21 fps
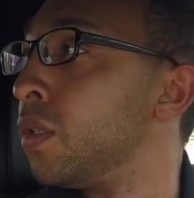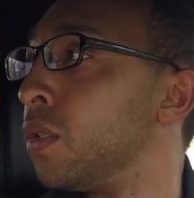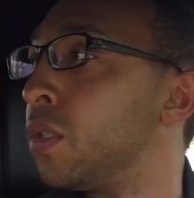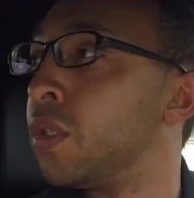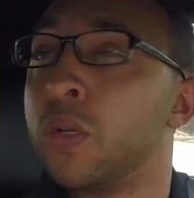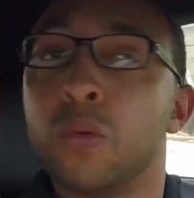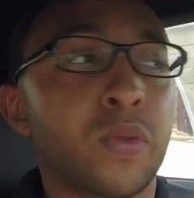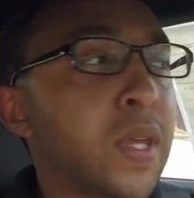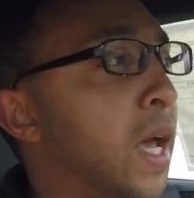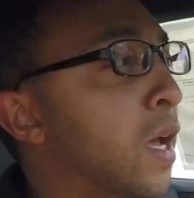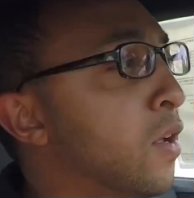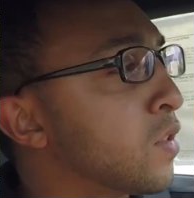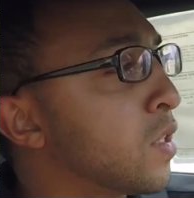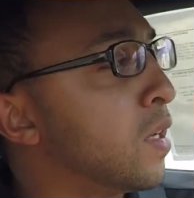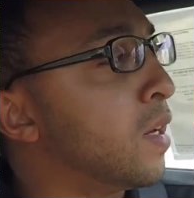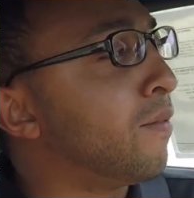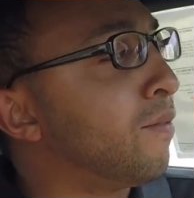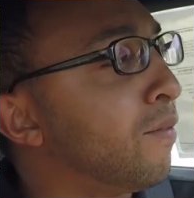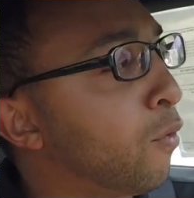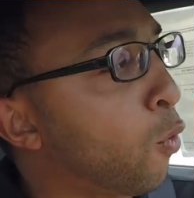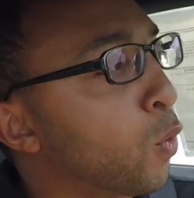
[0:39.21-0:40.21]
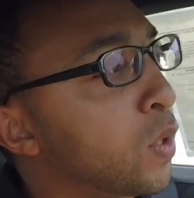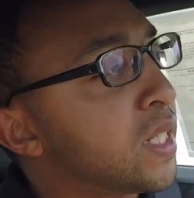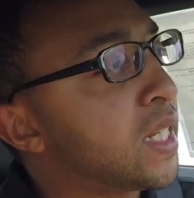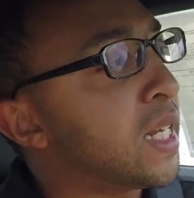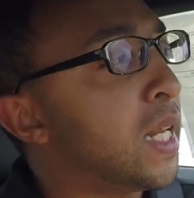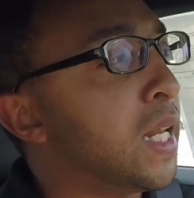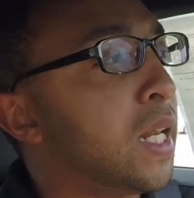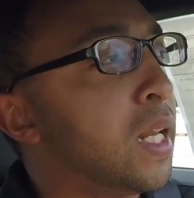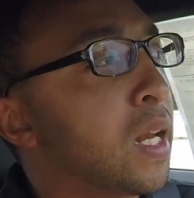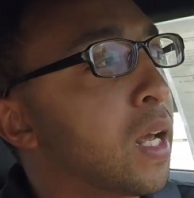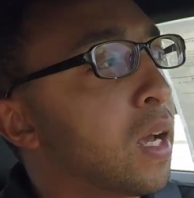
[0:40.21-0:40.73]

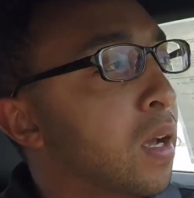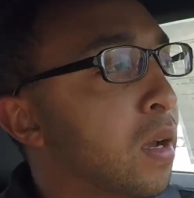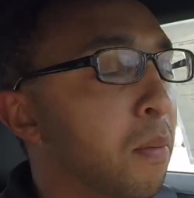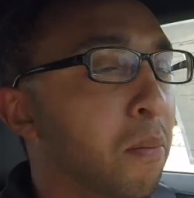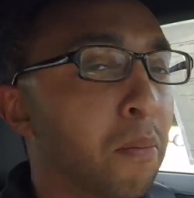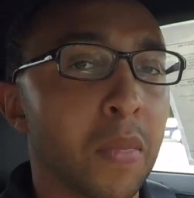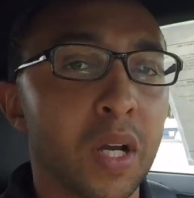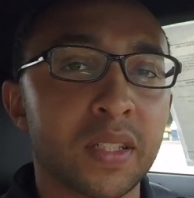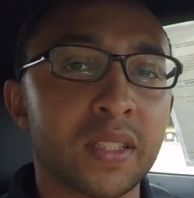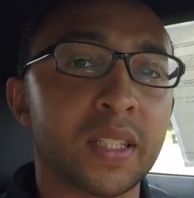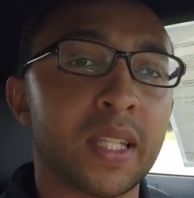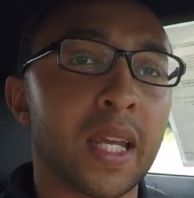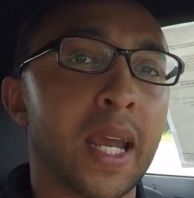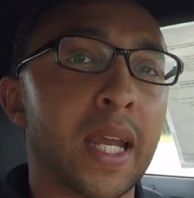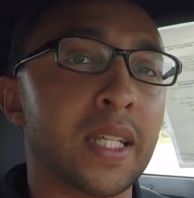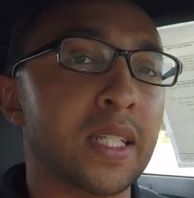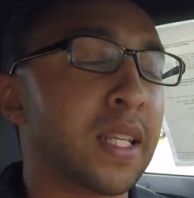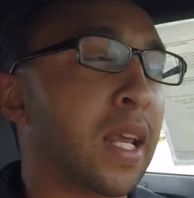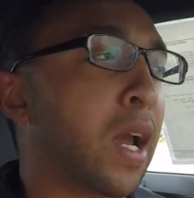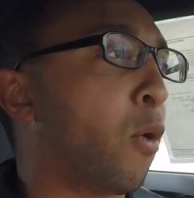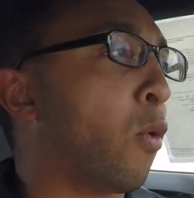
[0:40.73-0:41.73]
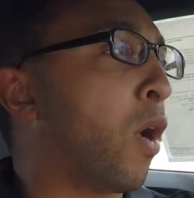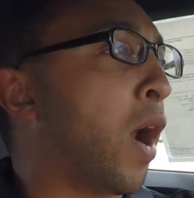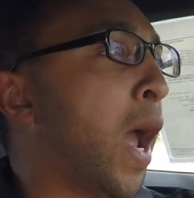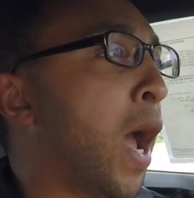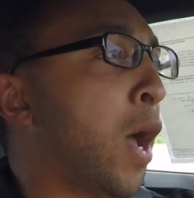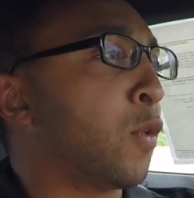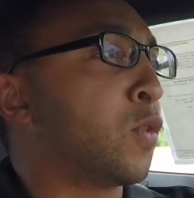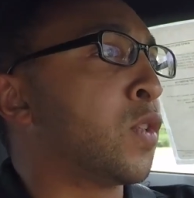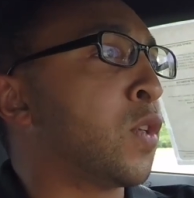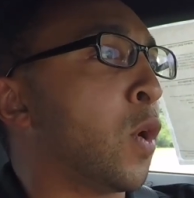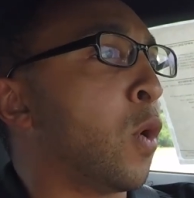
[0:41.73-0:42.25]
2014 Mustangs that were
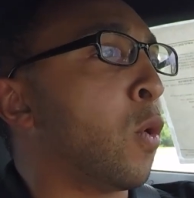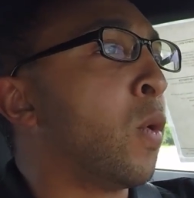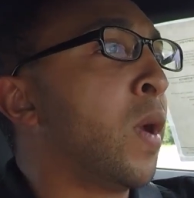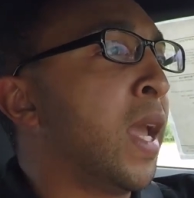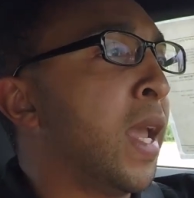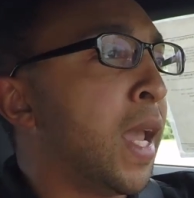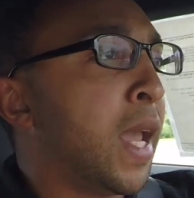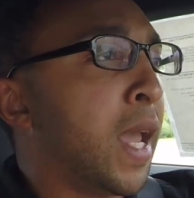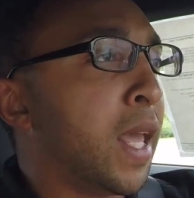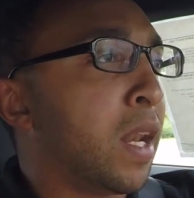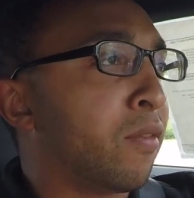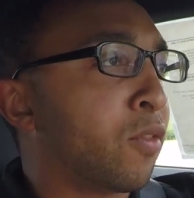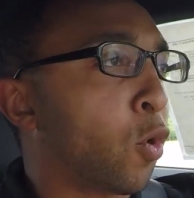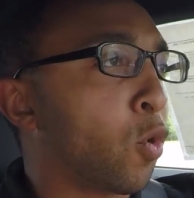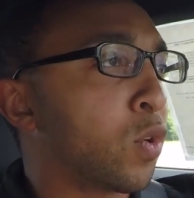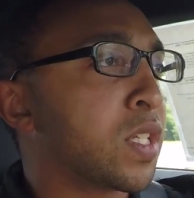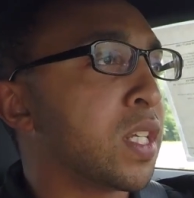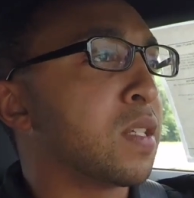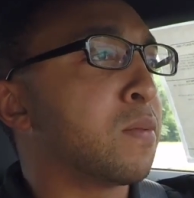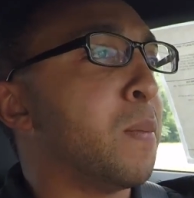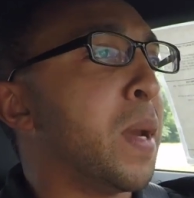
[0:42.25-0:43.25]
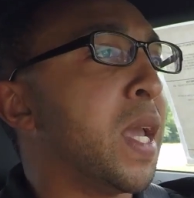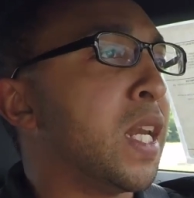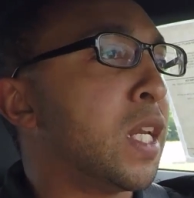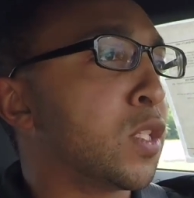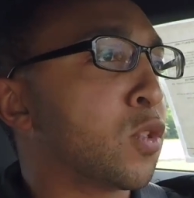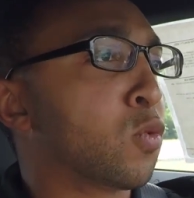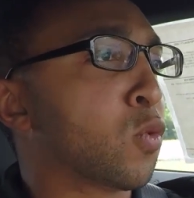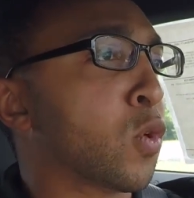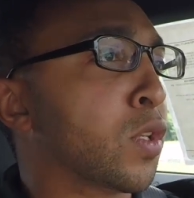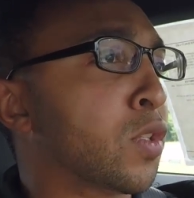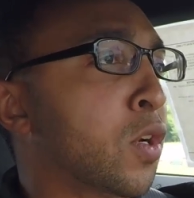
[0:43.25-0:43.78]
out. So, and of course it's made
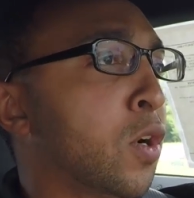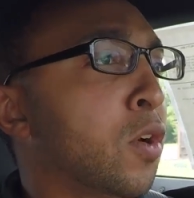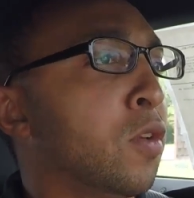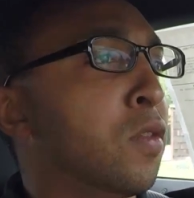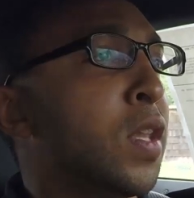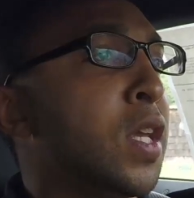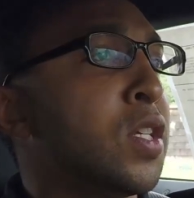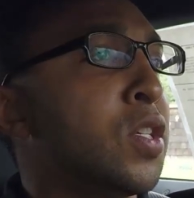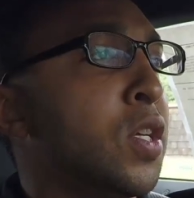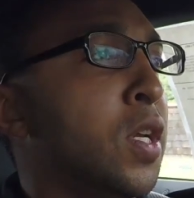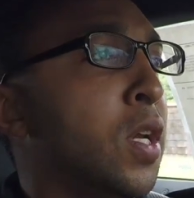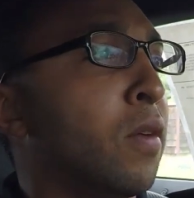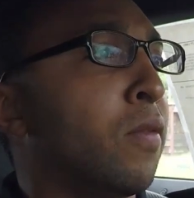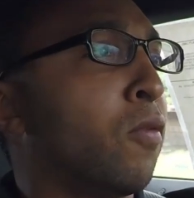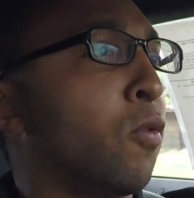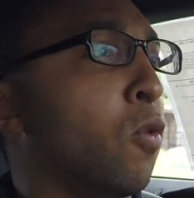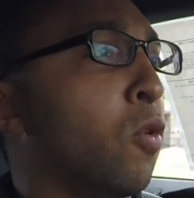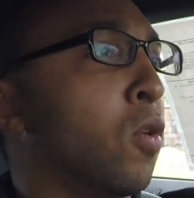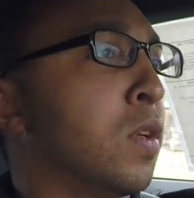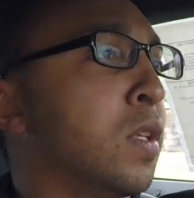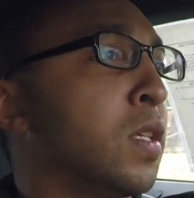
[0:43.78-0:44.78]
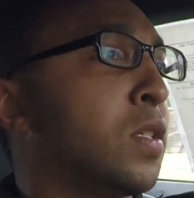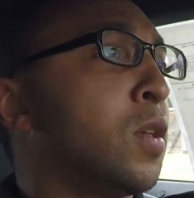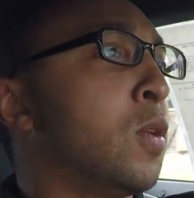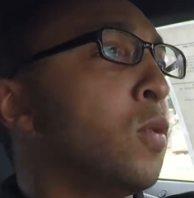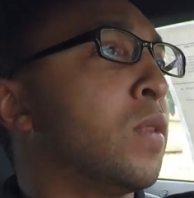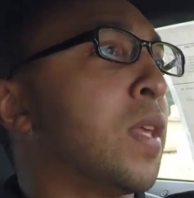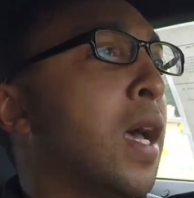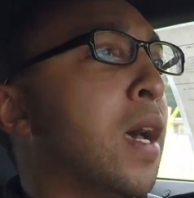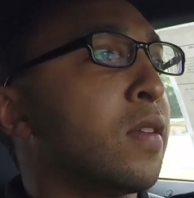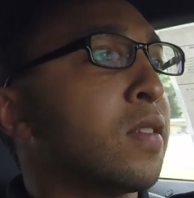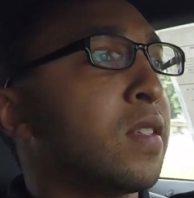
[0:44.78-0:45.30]
its return this year for the
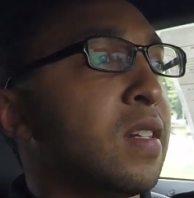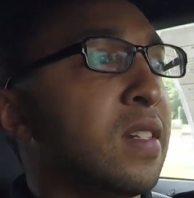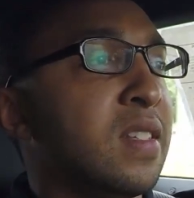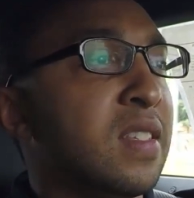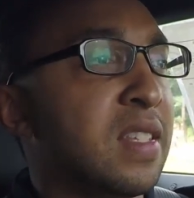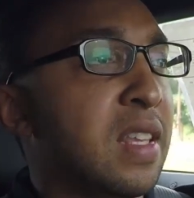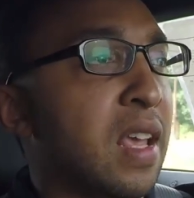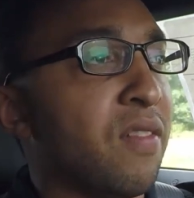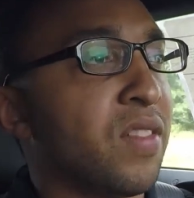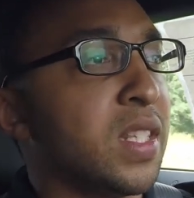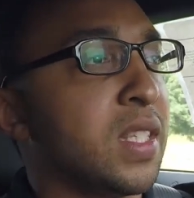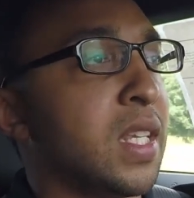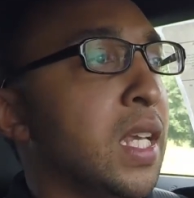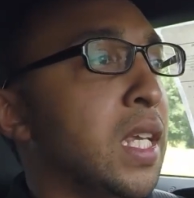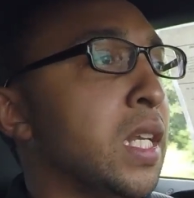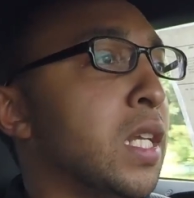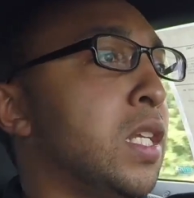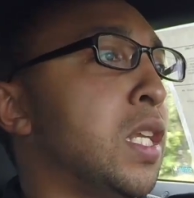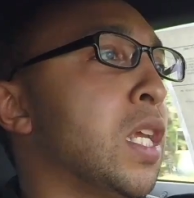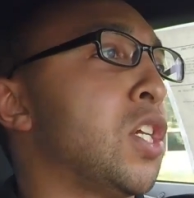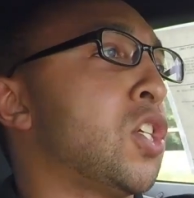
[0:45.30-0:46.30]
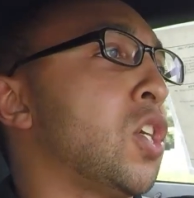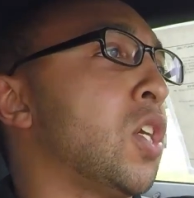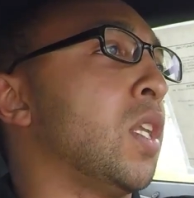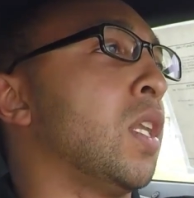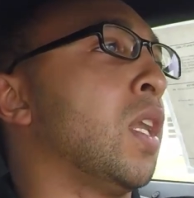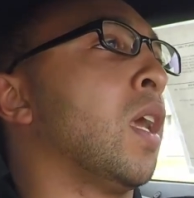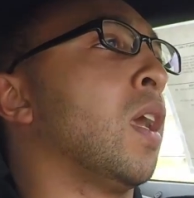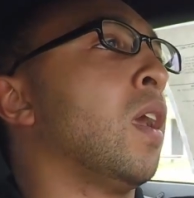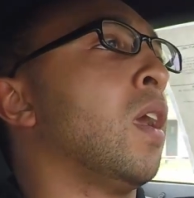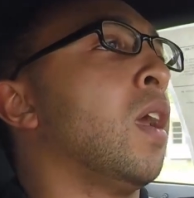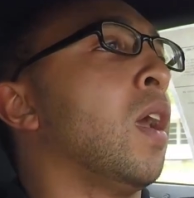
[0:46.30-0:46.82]
2017
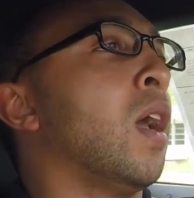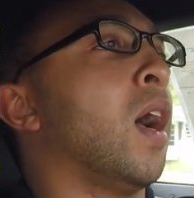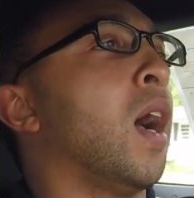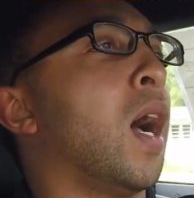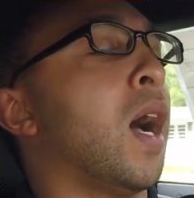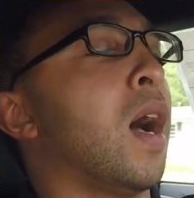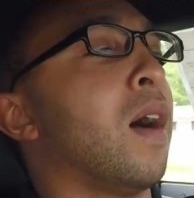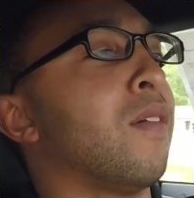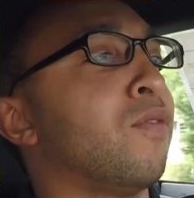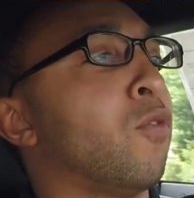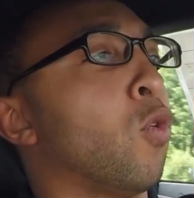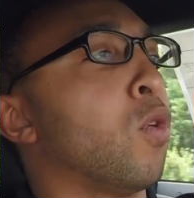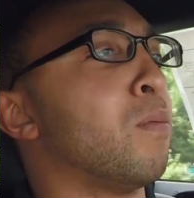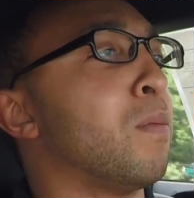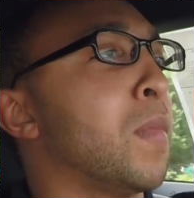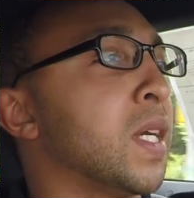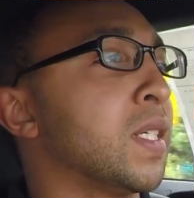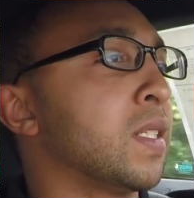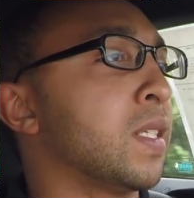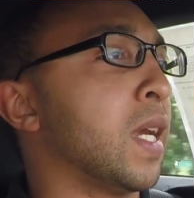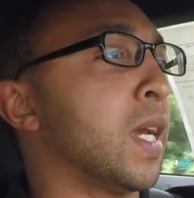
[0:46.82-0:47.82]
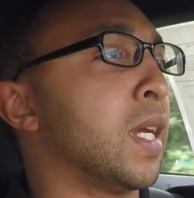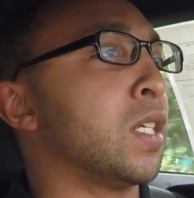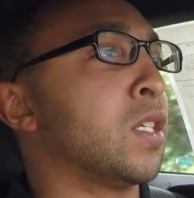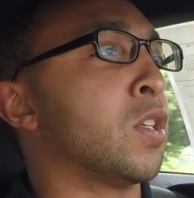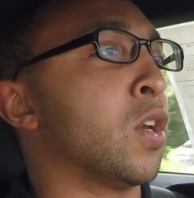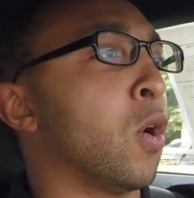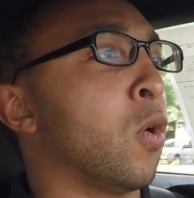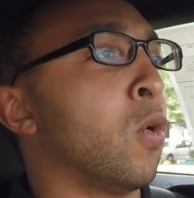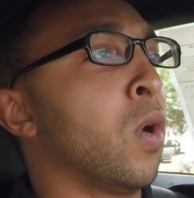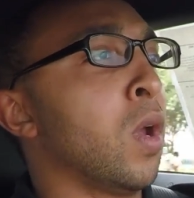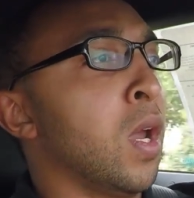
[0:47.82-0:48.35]
edition Ford Mustang.
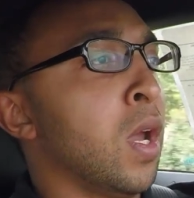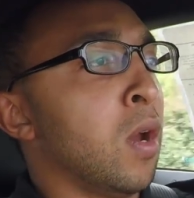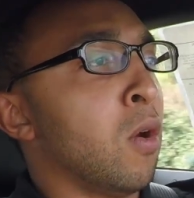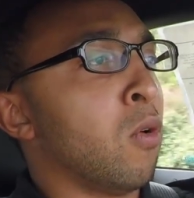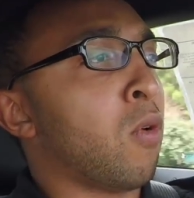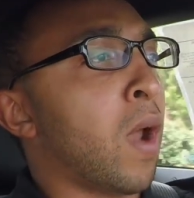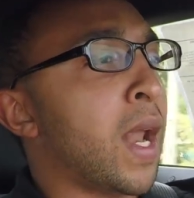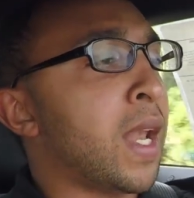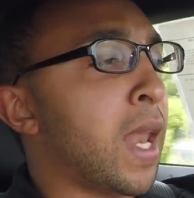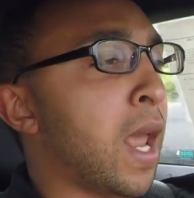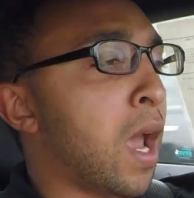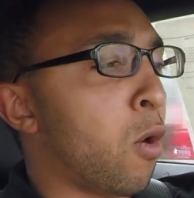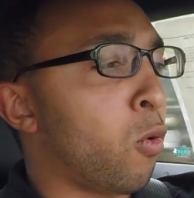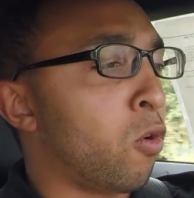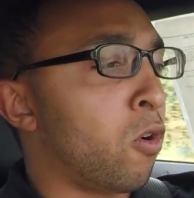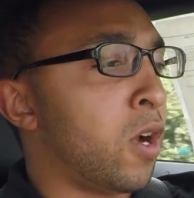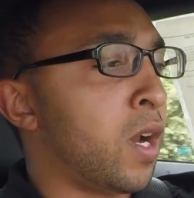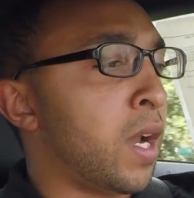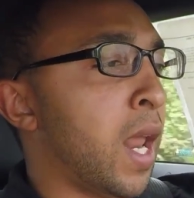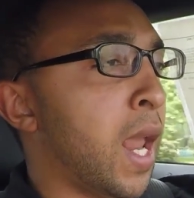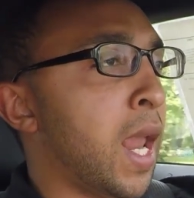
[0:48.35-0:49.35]
So right now we're in